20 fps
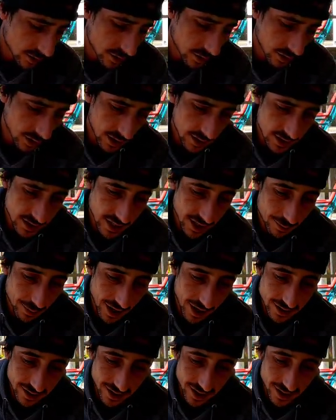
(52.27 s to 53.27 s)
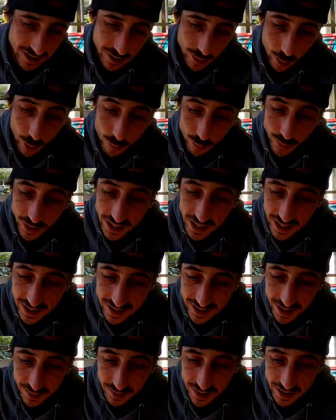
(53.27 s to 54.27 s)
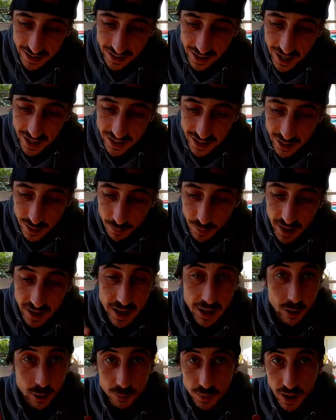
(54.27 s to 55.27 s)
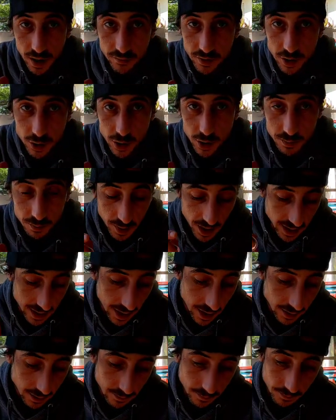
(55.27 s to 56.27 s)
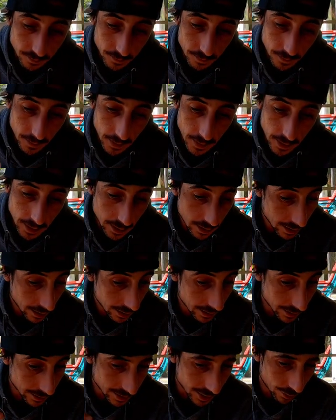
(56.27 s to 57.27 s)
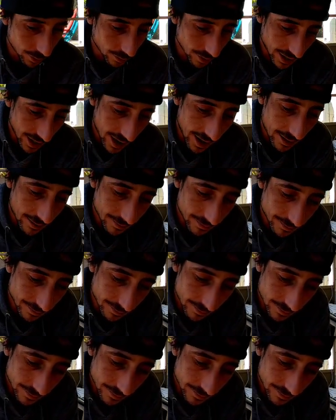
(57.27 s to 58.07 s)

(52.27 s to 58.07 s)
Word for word: So let's see, man. Let's hope we get something. And guys, it's payday. Hope you're having a good payday. Let's see what we got.